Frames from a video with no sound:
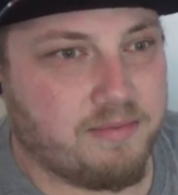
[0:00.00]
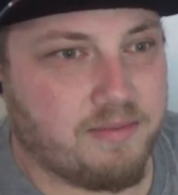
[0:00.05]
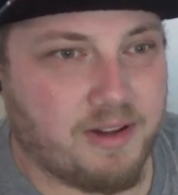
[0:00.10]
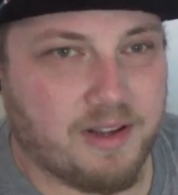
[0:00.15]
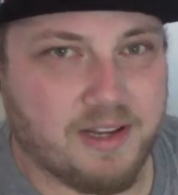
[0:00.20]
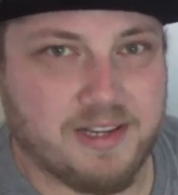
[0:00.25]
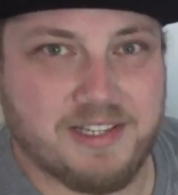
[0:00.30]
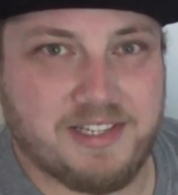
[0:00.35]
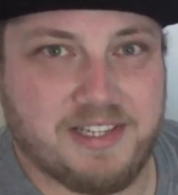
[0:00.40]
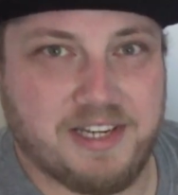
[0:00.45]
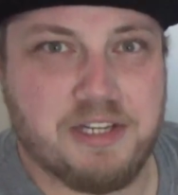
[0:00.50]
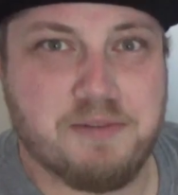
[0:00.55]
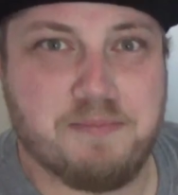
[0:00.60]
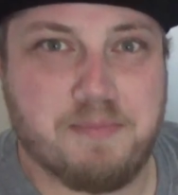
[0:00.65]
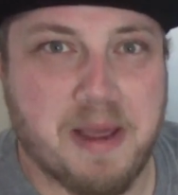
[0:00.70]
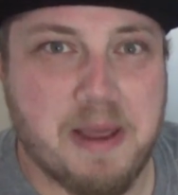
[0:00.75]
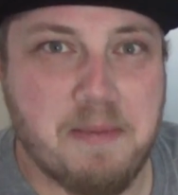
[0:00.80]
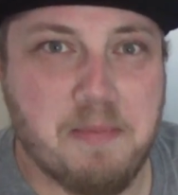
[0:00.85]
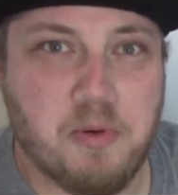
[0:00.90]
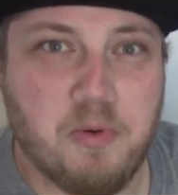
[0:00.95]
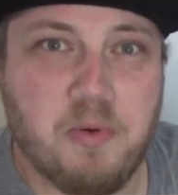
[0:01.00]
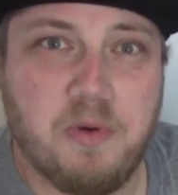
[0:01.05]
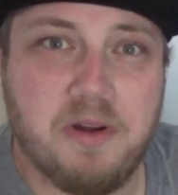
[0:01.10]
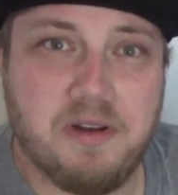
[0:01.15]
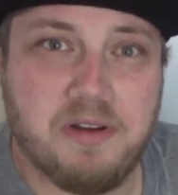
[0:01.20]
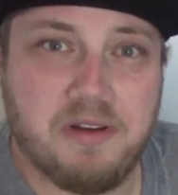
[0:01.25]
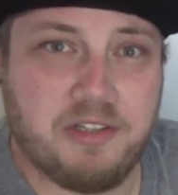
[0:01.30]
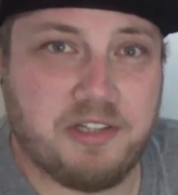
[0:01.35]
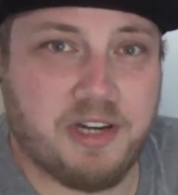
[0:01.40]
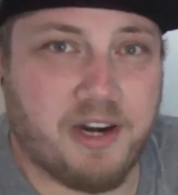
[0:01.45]
Like 6 people
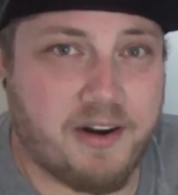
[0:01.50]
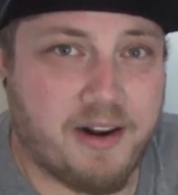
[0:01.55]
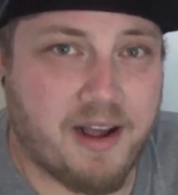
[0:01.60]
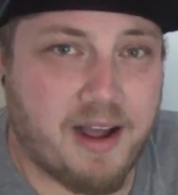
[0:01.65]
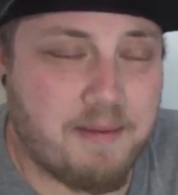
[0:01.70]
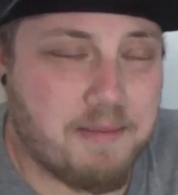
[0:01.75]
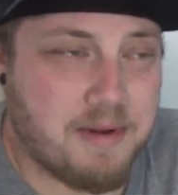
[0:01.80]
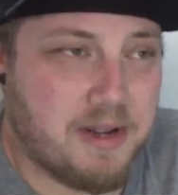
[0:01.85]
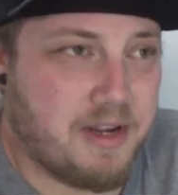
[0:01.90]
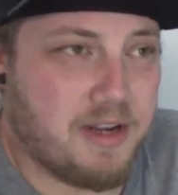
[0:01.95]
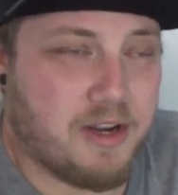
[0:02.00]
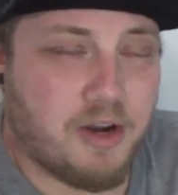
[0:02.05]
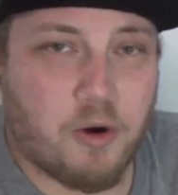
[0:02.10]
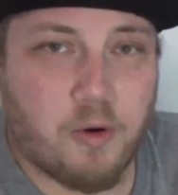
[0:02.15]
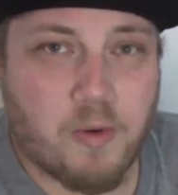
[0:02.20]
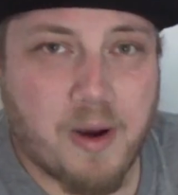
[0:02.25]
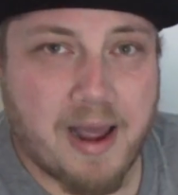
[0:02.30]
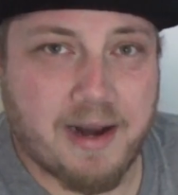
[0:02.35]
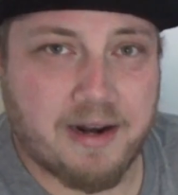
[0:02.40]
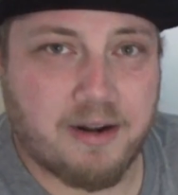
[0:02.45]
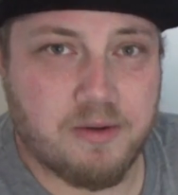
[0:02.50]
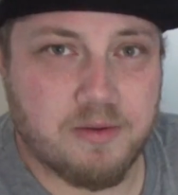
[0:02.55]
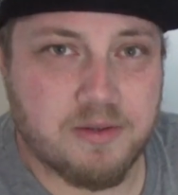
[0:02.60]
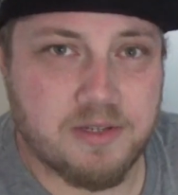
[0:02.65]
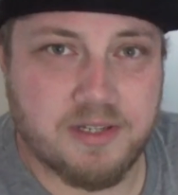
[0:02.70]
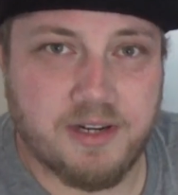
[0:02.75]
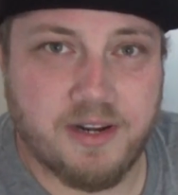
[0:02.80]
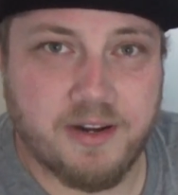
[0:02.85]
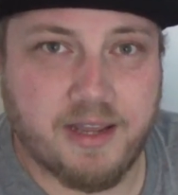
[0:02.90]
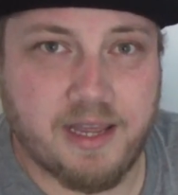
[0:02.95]
showed up, all
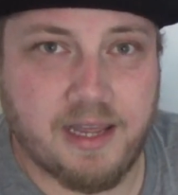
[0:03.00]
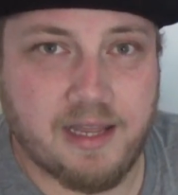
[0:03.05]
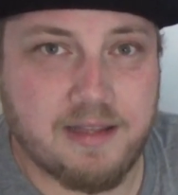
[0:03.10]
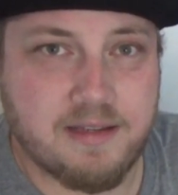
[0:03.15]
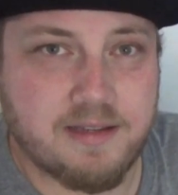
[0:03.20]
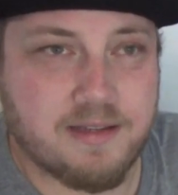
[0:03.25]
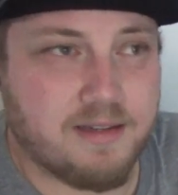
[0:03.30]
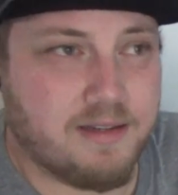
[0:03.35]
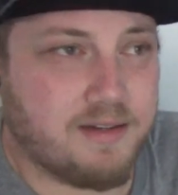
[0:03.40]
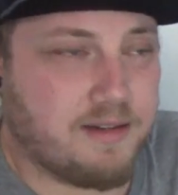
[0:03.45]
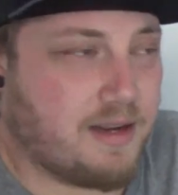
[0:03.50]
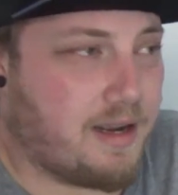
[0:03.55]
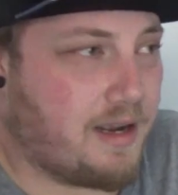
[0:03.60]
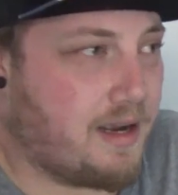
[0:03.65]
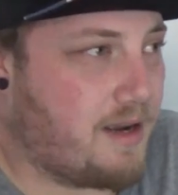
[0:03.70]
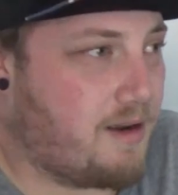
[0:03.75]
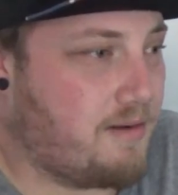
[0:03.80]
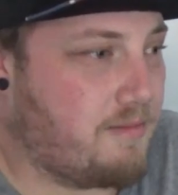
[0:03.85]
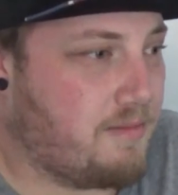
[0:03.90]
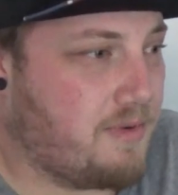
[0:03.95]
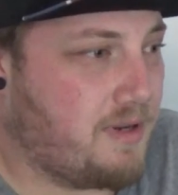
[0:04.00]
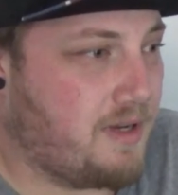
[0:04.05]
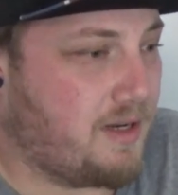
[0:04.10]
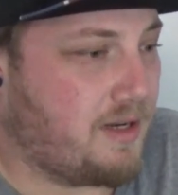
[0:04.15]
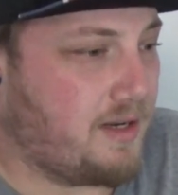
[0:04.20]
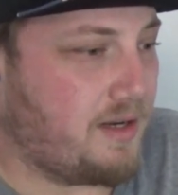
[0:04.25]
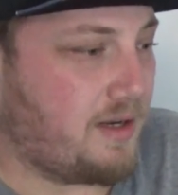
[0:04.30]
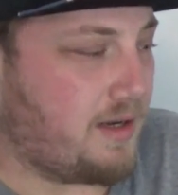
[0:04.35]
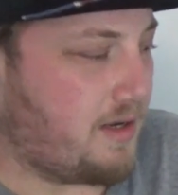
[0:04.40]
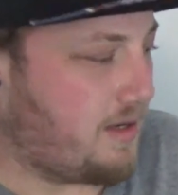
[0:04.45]
adults, no kids.
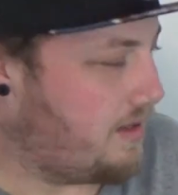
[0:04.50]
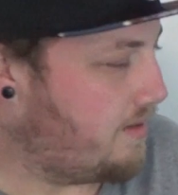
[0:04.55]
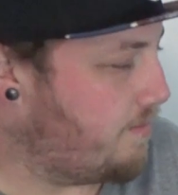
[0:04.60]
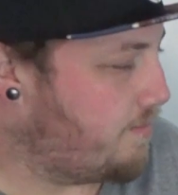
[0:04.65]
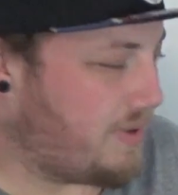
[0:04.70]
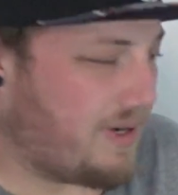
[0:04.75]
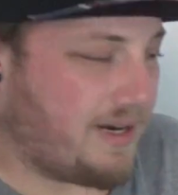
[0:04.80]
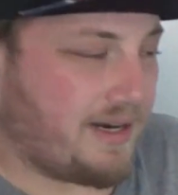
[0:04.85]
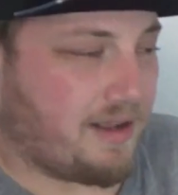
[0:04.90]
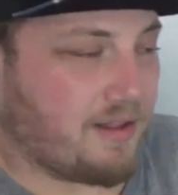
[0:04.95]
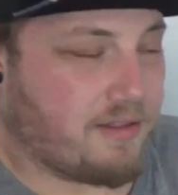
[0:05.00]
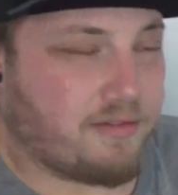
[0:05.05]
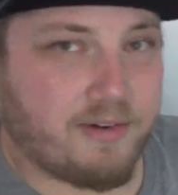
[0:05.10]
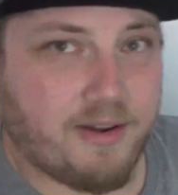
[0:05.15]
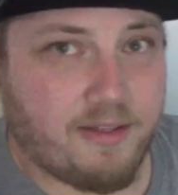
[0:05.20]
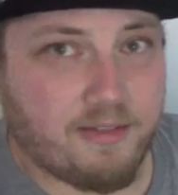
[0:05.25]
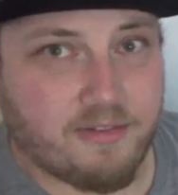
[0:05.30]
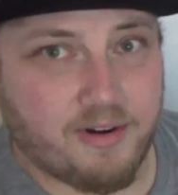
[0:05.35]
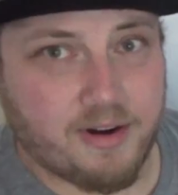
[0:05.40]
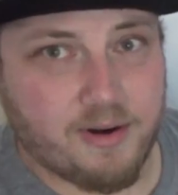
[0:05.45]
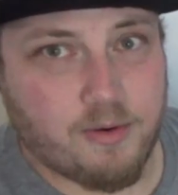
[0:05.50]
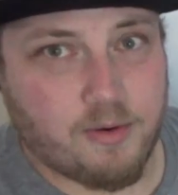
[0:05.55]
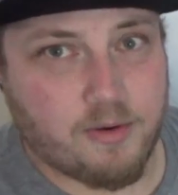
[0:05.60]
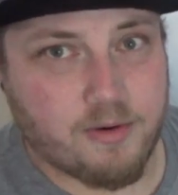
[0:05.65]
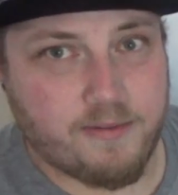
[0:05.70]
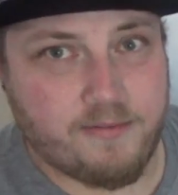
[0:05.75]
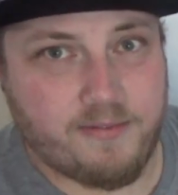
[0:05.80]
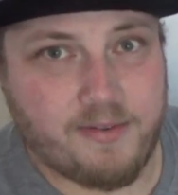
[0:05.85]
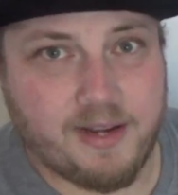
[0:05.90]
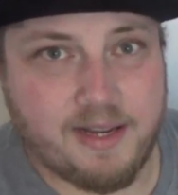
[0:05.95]
Plenty of 3
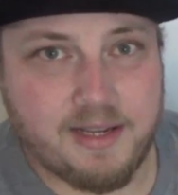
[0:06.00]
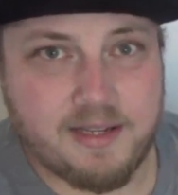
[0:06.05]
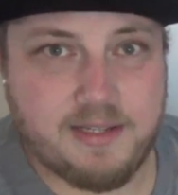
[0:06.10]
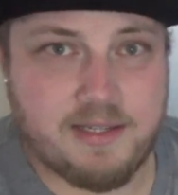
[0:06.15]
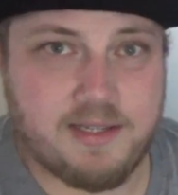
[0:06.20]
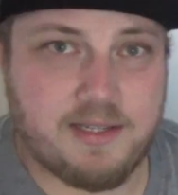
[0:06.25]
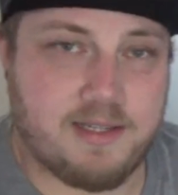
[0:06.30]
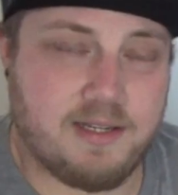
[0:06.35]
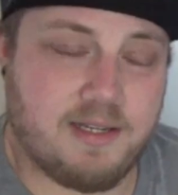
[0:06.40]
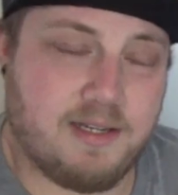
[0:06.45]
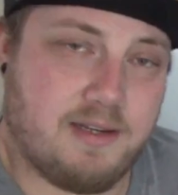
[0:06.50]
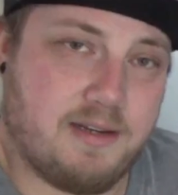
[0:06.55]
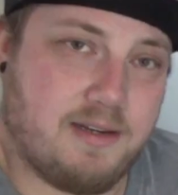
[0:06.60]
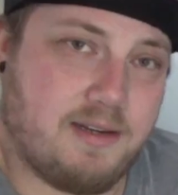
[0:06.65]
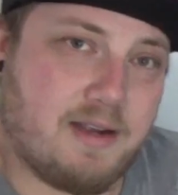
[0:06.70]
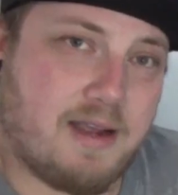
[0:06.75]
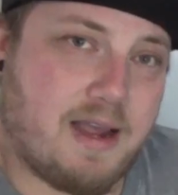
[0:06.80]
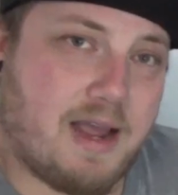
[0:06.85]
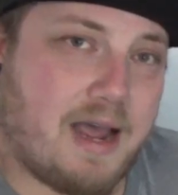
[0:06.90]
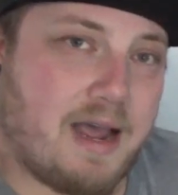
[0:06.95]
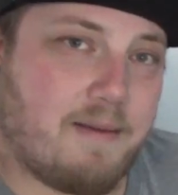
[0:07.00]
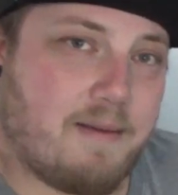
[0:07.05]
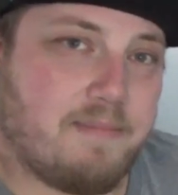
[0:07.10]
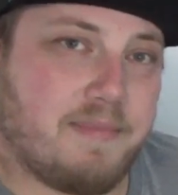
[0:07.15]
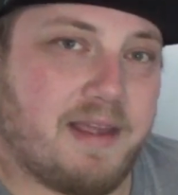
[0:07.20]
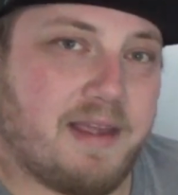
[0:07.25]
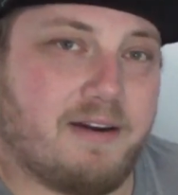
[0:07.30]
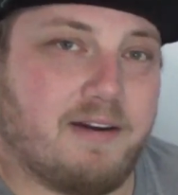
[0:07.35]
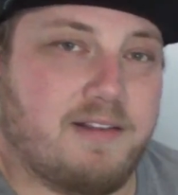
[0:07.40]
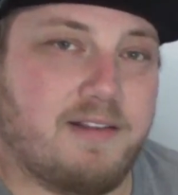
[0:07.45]
3/4 figures
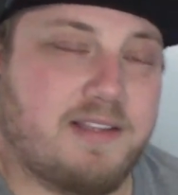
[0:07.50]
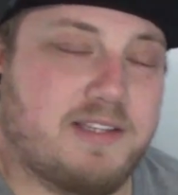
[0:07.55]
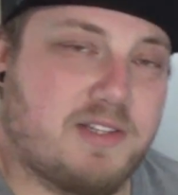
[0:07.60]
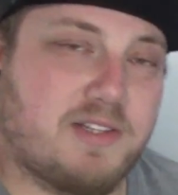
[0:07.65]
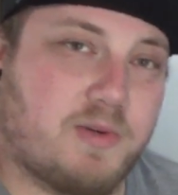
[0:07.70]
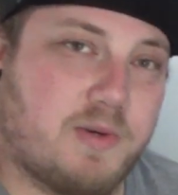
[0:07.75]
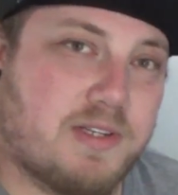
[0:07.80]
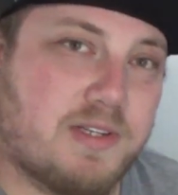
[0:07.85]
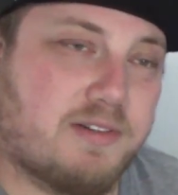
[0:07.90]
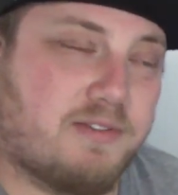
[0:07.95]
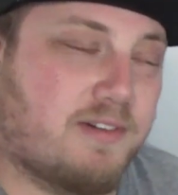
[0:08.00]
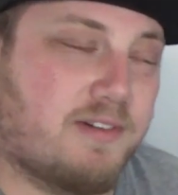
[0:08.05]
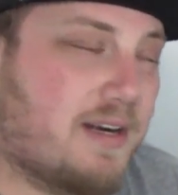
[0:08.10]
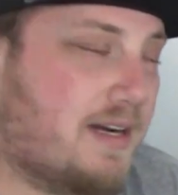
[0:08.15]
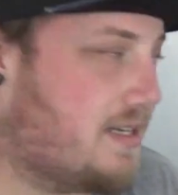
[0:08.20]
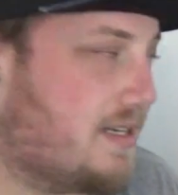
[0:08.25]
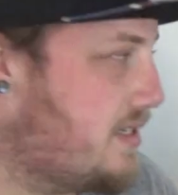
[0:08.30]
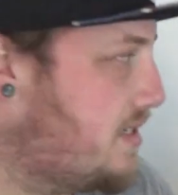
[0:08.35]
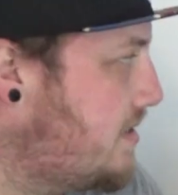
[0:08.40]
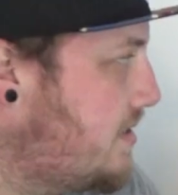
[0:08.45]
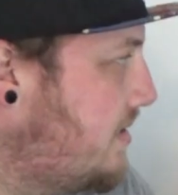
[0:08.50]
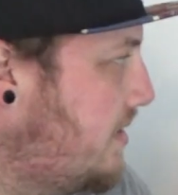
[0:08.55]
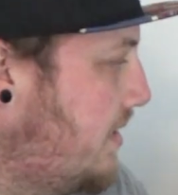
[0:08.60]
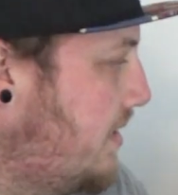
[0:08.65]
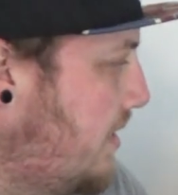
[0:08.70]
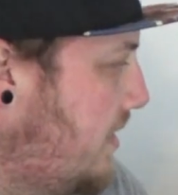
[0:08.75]
there at this Toys R Us.